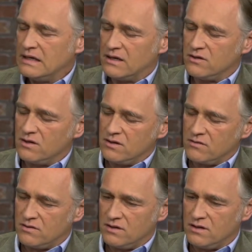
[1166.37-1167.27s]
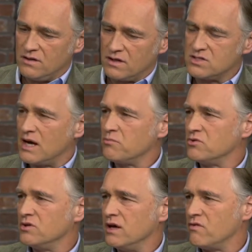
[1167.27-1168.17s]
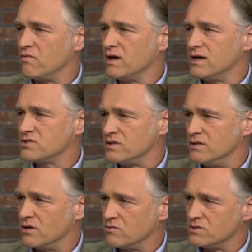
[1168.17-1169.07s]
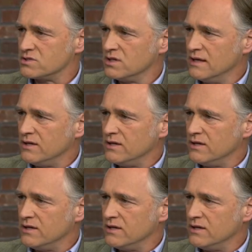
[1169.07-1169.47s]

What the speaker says: Yeah, and the example you gave of Augustine, there was,